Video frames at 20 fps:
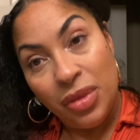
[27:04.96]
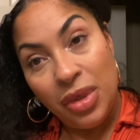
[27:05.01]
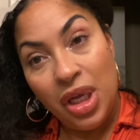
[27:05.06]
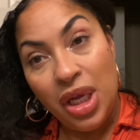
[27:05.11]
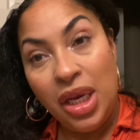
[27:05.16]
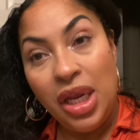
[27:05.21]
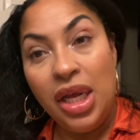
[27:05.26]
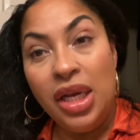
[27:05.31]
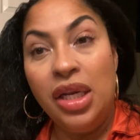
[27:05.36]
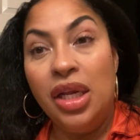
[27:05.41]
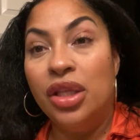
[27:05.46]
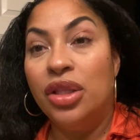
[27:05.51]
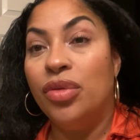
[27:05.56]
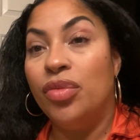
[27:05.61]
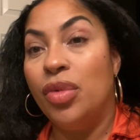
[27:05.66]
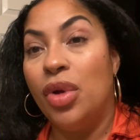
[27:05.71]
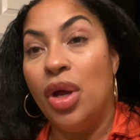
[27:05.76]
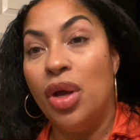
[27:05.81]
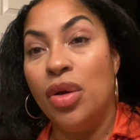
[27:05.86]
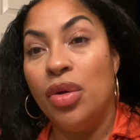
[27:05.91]
It ain't
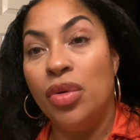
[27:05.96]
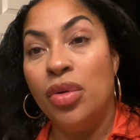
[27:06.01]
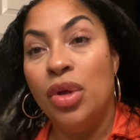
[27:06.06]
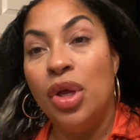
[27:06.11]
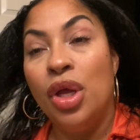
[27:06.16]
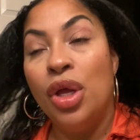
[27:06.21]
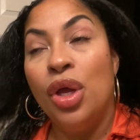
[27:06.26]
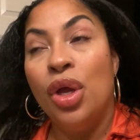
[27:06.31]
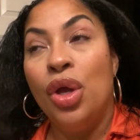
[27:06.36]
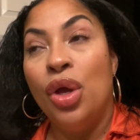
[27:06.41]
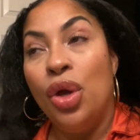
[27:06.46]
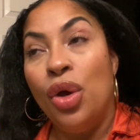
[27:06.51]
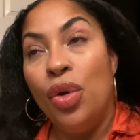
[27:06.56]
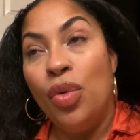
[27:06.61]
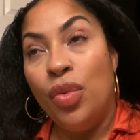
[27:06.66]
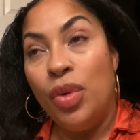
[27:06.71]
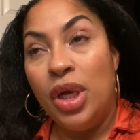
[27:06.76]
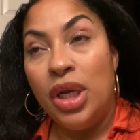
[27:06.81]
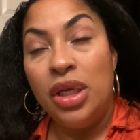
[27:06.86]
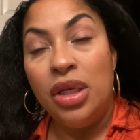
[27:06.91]
nothing wrong
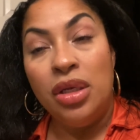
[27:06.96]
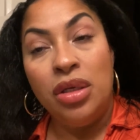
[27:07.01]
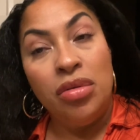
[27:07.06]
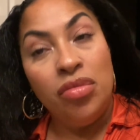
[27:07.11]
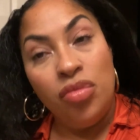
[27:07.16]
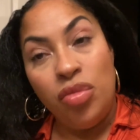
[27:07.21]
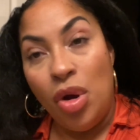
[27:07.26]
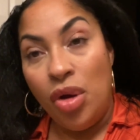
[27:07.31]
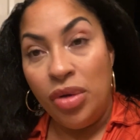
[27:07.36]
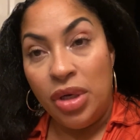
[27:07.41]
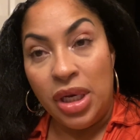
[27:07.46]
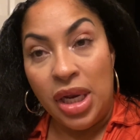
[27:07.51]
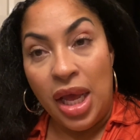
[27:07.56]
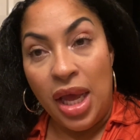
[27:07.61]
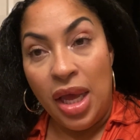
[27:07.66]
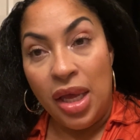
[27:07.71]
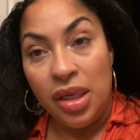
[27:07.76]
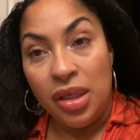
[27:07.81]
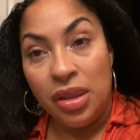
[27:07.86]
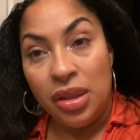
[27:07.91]
with wanting
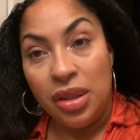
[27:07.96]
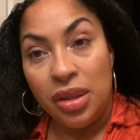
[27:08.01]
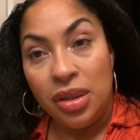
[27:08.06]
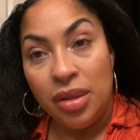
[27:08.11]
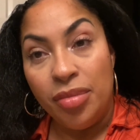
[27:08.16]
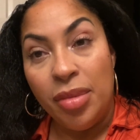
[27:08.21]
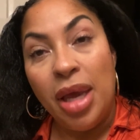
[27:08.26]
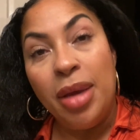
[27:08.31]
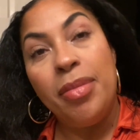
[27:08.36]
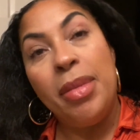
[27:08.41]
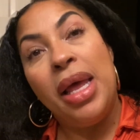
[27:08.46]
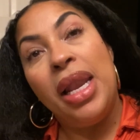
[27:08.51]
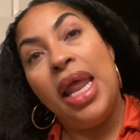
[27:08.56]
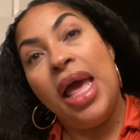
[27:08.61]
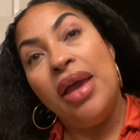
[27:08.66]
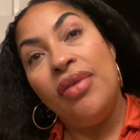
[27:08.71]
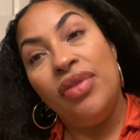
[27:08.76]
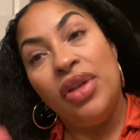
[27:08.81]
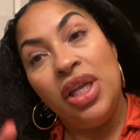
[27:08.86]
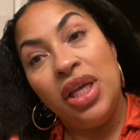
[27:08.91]
that. Make my
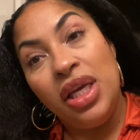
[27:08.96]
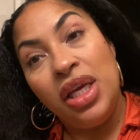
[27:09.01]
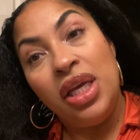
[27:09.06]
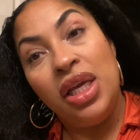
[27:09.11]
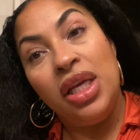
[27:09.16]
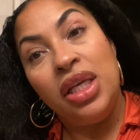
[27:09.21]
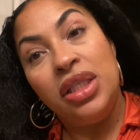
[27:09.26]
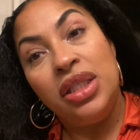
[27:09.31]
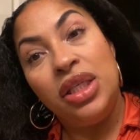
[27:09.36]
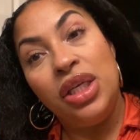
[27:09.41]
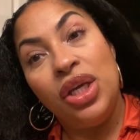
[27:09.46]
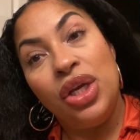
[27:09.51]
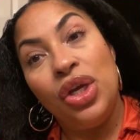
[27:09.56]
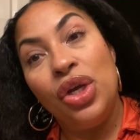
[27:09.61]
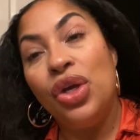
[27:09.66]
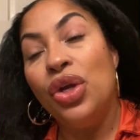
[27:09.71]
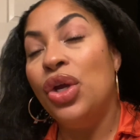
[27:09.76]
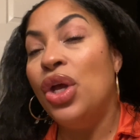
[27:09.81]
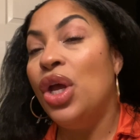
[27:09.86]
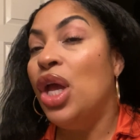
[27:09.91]
life a little
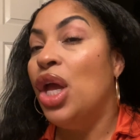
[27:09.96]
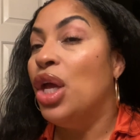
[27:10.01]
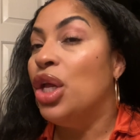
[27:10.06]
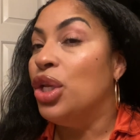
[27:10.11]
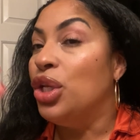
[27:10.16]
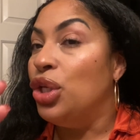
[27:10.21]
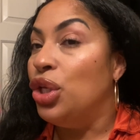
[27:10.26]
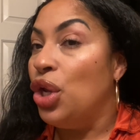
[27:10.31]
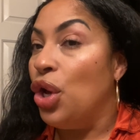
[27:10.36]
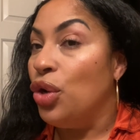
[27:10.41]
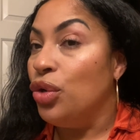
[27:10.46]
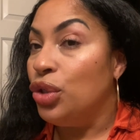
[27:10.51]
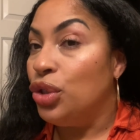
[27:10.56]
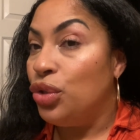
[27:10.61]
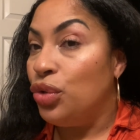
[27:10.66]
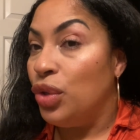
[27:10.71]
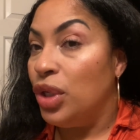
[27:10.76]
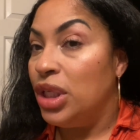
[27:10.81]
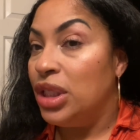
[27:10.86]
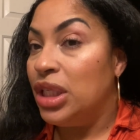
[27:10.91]
easier. No
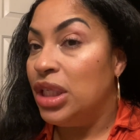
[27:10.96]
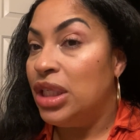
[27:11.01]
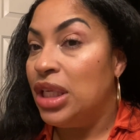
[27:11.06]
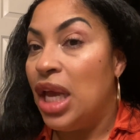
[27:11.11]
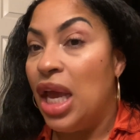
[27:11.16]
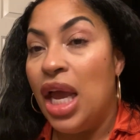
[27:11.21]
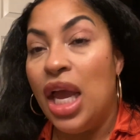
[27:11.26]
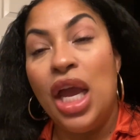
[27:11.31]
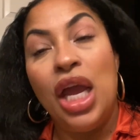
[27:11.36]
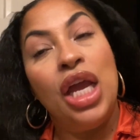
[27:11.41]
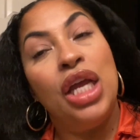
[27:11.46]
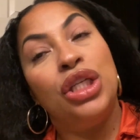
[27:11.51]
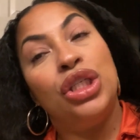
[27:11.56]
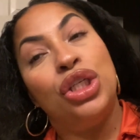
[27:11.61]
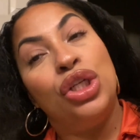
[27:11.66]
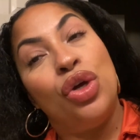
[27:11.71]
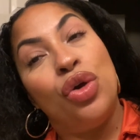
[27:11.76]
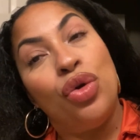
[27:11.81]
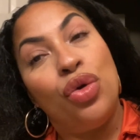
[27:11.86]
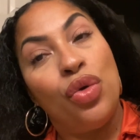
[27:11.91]
strings attached.
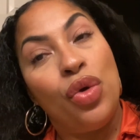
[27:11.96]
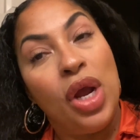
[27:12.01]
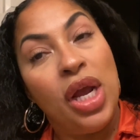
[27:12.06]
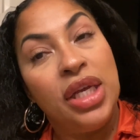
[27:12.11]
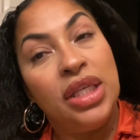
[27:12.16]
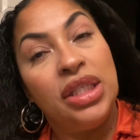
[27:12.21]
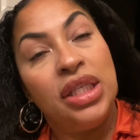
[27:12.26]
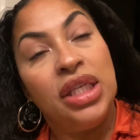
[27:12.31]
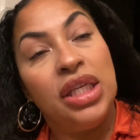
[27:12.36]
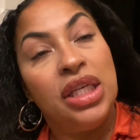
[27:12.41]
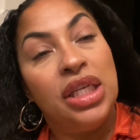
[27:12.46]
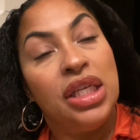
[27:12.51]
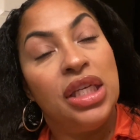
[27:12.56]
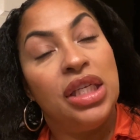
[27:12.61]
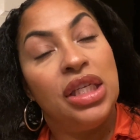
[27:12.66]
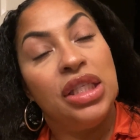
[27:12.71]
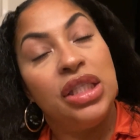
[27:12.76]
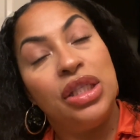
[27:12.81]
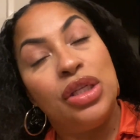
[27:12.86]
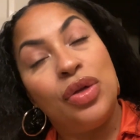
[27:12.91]
No
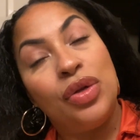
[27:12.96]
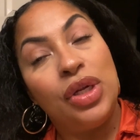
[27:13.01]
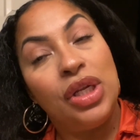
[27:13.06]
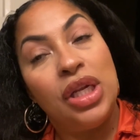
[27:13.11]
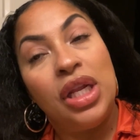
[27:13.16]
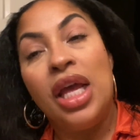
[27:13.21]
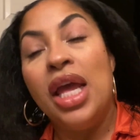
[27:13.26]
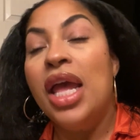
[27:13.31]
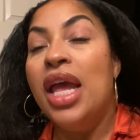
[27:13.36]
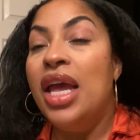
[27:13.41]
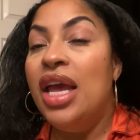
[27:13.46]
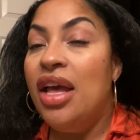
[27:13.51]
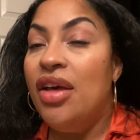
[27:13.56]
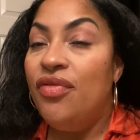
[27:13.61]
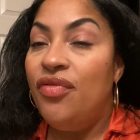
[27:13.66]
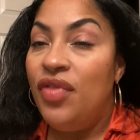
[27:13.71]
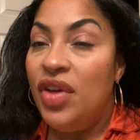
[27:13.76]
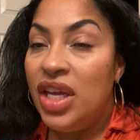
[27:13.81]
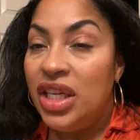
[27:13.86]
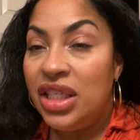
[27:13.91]
craziness. No, no, no.
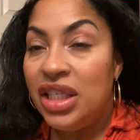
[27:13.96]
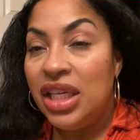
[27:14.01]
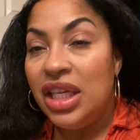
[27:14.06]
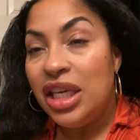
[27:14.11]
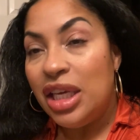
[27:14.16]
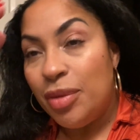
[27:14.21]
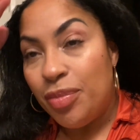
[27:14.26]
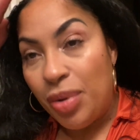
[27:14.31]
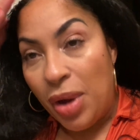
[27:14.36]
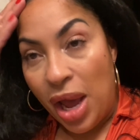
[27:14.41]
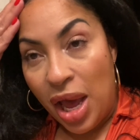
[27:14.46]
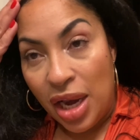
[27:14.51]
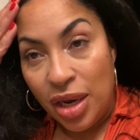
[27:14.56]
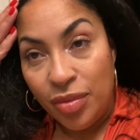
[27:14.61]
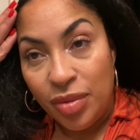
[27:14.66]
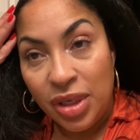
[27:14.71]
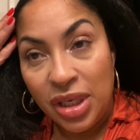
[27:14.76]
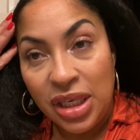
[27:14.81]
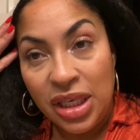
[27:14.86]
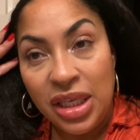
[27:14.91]
Eventually, it probably
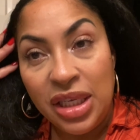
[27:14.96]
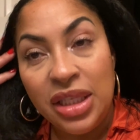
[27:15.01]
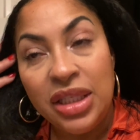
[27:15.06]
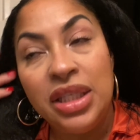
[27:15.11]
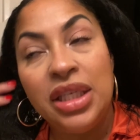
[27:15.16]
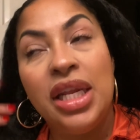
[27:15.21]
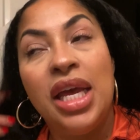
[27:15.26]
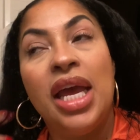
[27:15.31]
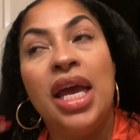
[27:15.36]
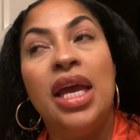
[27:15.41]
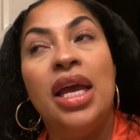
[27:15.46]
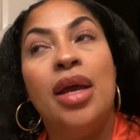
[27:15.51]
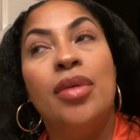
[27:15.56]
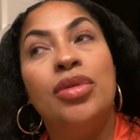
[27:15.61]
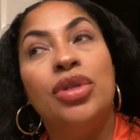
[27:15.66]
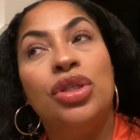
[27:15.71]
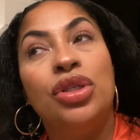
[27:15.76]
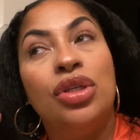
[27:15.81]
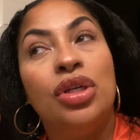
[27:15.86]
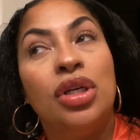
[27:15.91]
will lead to that. I'm
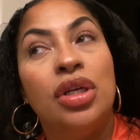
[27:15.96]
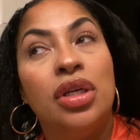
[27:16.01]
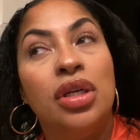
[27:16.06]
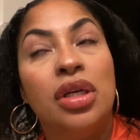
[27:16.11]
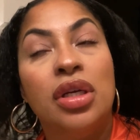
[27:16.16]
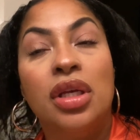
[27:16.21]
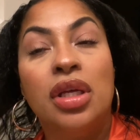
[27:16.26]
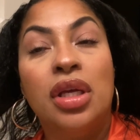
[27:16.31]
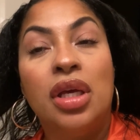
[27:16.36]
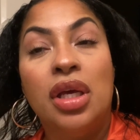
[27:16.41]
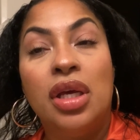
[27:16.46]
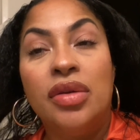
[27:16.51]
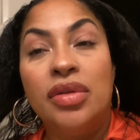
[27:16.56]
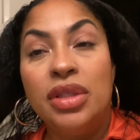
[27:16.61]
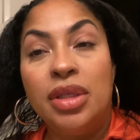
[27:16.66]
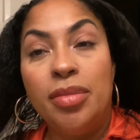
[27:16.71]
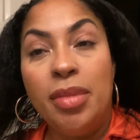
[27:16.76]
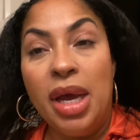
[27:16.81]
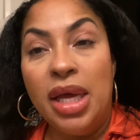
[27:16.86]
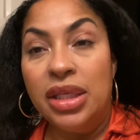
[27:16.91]
sure
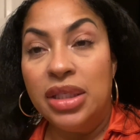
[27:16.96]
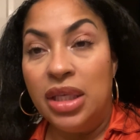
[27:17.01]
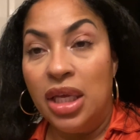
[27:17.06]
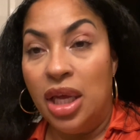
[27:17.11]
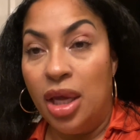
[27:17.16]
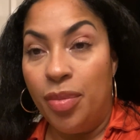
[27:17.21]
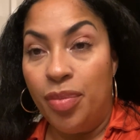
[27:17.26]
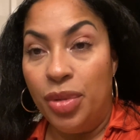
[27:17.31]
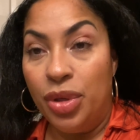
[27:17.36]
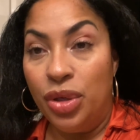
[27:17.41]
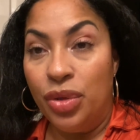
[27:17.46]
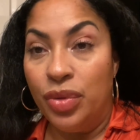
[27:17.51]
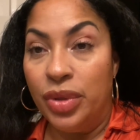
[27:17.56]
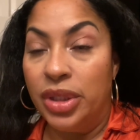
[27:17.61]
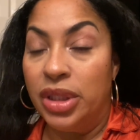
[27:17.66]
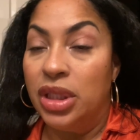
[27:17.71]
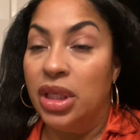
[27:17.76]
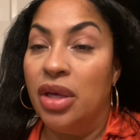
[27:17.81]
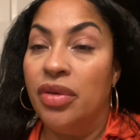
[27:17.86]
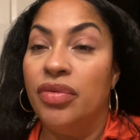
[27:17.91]
somebody's helping you and
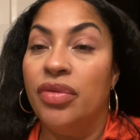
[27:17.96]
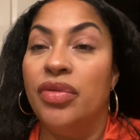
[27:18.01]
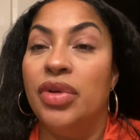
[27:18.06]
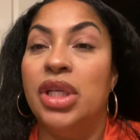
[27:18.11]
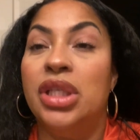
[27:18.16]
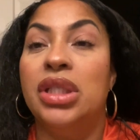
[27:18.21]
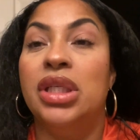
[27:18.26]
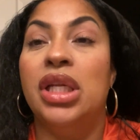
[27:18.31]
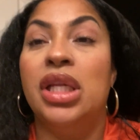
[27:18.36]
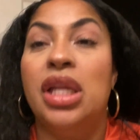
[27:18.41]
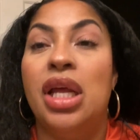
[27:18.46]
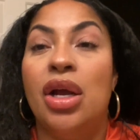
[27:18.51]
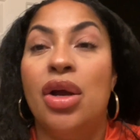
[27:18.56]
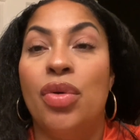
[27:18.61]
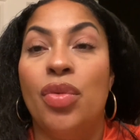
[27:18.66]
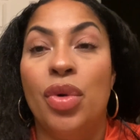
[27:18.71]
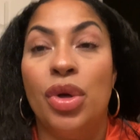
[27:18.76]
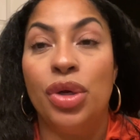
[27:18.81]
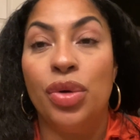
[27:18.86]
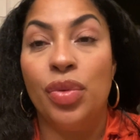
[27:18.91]
stuff. Eventually, they're
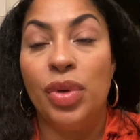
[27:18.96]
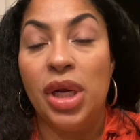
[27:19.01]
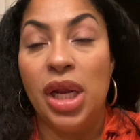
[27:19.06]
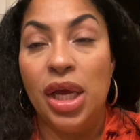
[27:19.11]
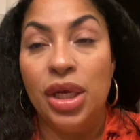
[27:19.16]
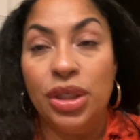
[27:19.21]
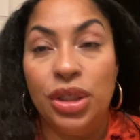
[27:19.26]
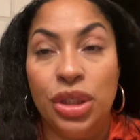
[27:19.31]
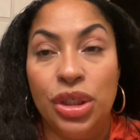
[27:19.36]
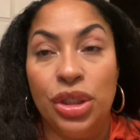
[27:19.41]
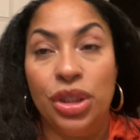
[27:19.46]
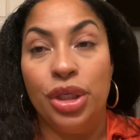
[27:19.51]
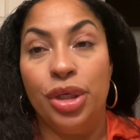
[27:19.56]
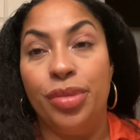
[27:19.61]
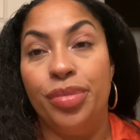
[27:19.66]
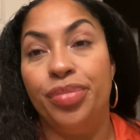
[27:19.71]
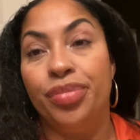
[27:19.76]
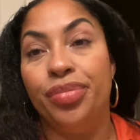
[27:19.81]
going to want a relationship.